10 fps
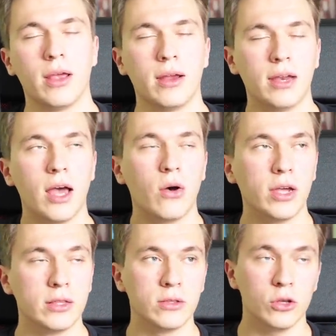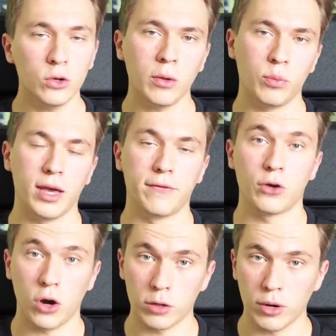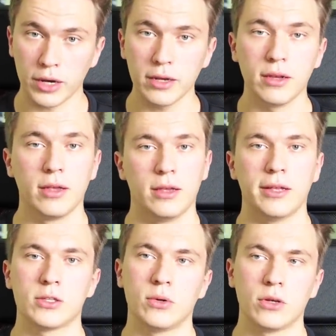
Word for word: Now, in Europe, we have CardMarket. And so on